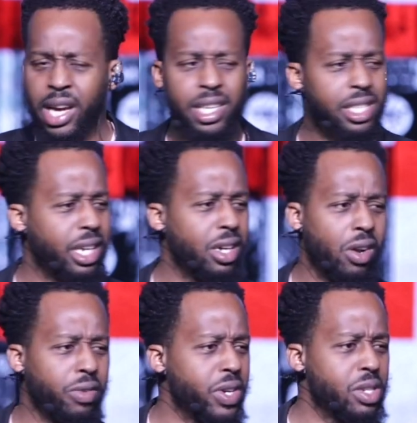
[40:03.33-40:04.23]
He said, the
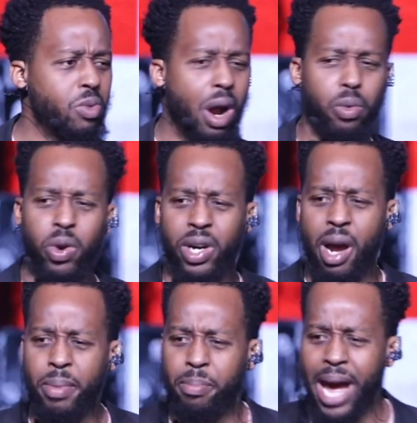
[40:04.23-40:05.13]
only reason why we were
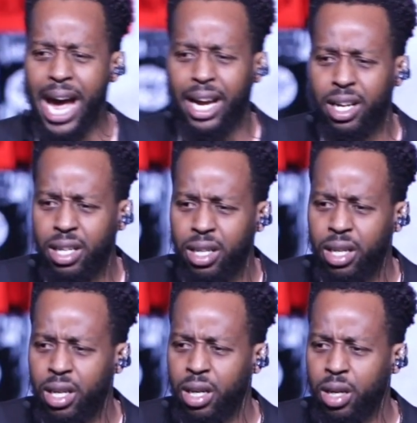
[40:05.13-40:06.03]
coming back
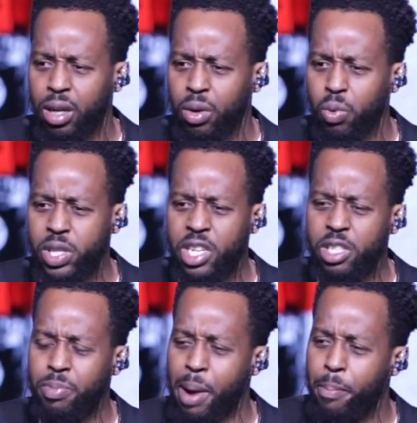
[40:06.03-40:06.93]
was
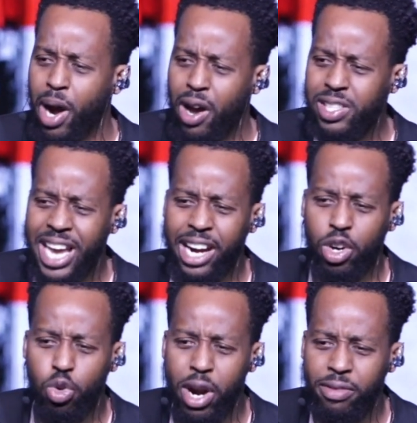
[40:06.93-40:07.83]
because my boss had a
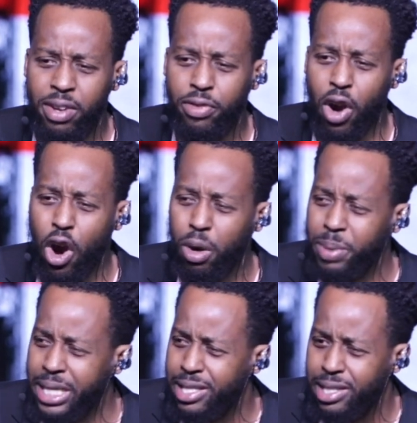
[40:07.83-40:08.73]
craving for
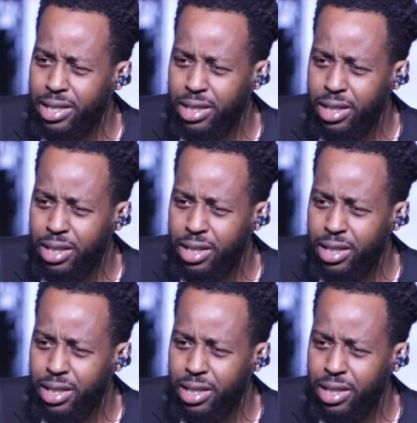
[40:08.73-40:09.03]
Arby's.